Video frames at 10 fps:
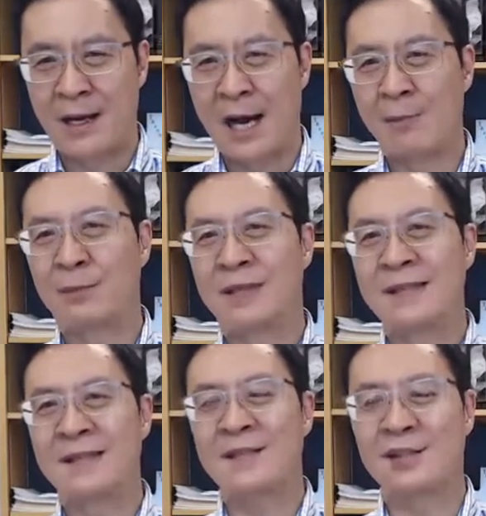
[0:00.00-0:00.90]
I'm
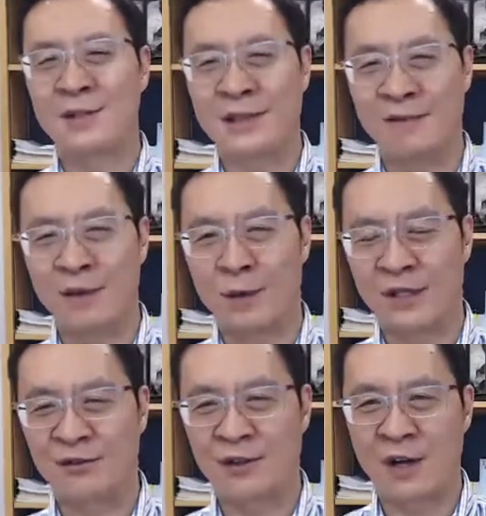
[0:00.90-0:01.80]
pleased to give you an
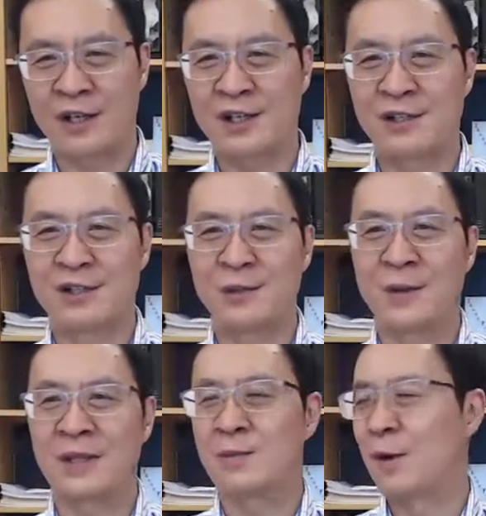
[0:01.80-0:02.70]
introduction to
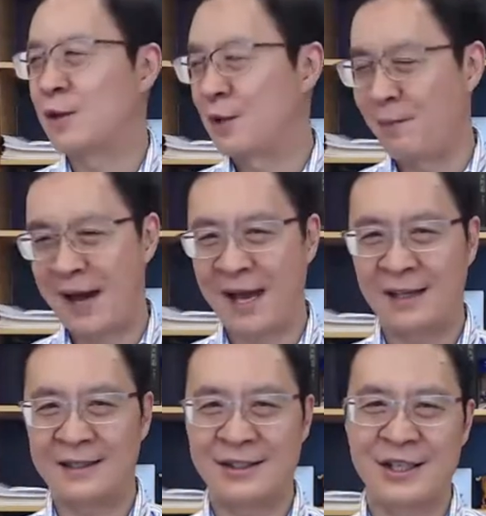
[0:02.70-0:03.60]
exposure
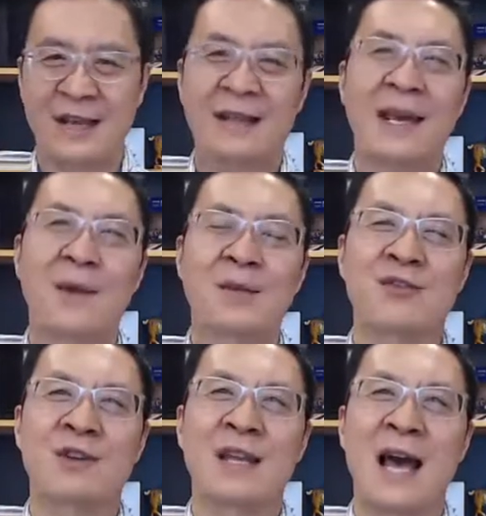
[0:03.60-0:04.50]
biology at the
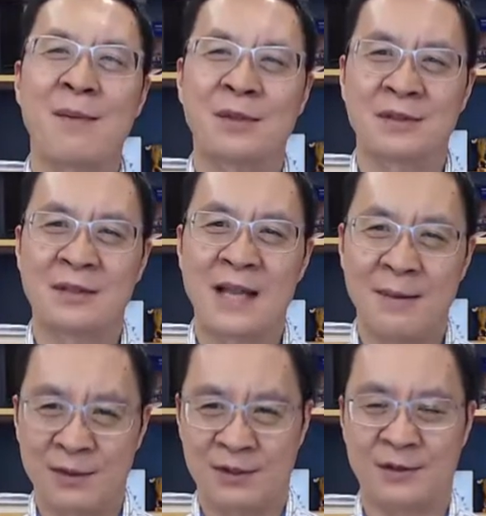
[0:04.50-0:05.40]
chemistry
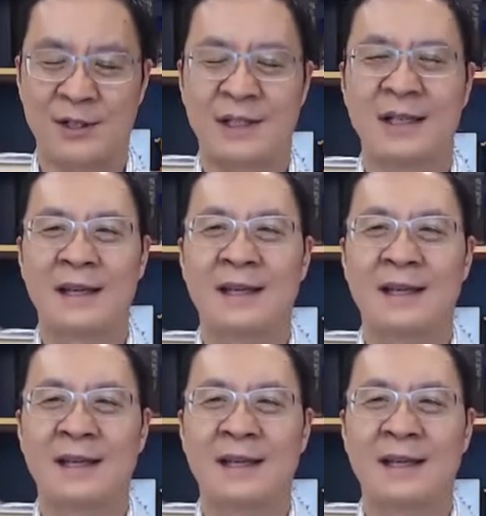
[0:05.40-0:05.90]
laboratory